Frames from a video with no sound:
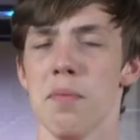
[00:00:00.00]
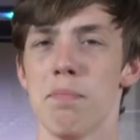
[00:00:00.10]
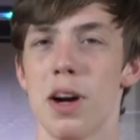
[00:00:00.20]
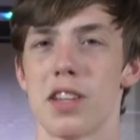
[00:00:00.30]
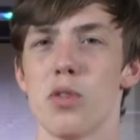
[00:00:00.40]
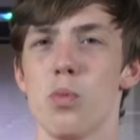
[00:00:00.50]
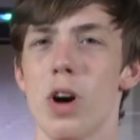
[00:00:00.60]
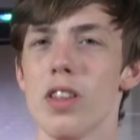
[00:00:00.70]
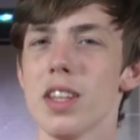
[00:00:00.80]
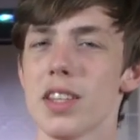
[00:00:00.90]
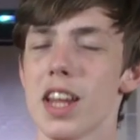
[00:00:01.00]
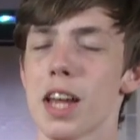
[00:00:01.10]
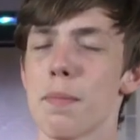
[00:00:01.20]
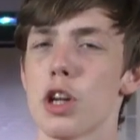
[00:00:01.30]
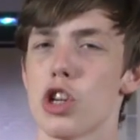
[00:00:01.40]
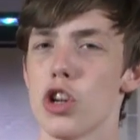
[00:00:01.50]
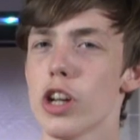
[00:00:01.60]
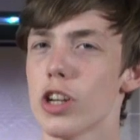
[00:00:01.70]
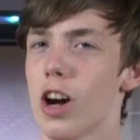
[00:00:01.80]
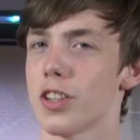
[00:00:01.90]
But while this name
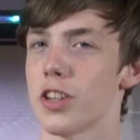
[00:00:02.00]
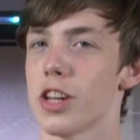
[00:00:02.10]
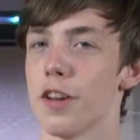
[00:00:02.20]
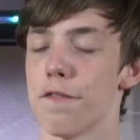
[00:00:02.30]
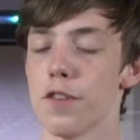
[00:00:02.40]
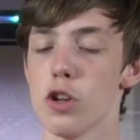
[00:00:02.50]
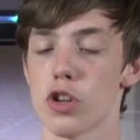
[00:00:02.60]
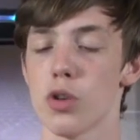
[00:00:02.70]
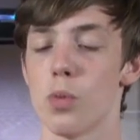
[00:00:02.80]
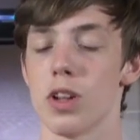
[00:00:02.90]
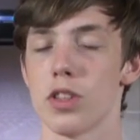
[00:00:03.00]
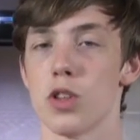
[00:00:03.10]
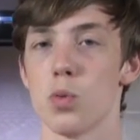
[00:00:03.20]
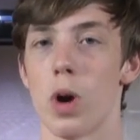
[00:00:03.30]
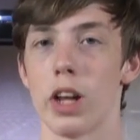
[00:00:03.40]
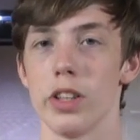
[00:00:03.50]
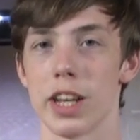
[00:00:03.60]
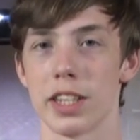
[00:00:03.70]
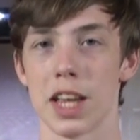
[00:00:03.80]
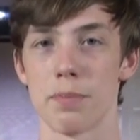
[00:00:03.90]
shouldn't cause any confusion once it is widely
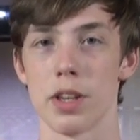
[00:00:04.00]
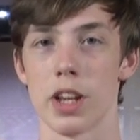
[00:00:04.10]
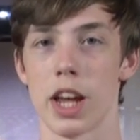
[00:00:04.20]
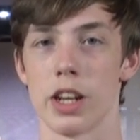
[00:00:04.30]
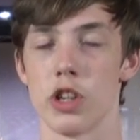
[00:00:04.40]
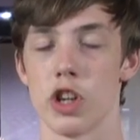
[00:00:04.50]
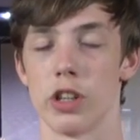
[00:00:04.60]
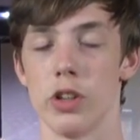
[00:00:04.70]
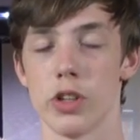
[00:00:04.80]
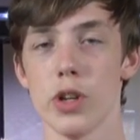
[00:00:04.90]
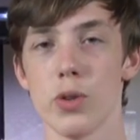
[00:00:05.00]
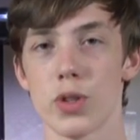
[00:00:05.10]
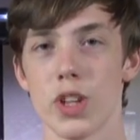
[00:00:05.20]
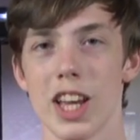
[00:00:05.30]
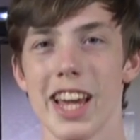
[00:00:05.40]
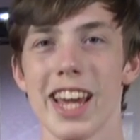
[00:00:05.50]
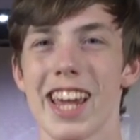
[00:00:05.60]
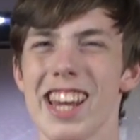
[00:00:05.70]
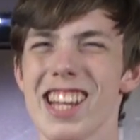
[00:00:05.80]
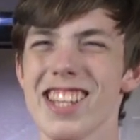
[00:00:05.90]
accepted and in general use,
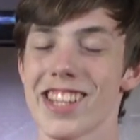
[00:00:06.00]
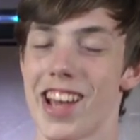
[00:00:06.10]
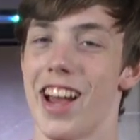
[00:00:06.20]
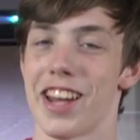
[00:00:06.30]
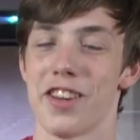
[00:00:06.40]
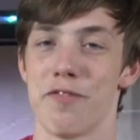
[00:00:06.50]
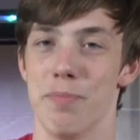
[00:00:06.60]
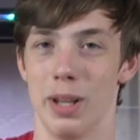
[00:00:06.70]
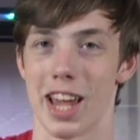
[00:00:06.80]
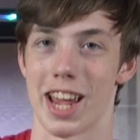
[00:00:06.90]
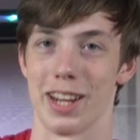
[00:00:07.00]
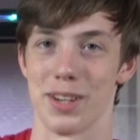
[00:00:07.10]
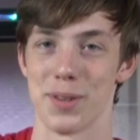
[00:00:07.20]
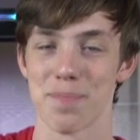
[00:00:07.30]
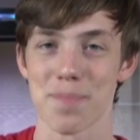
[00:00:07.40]
it is kind of bland.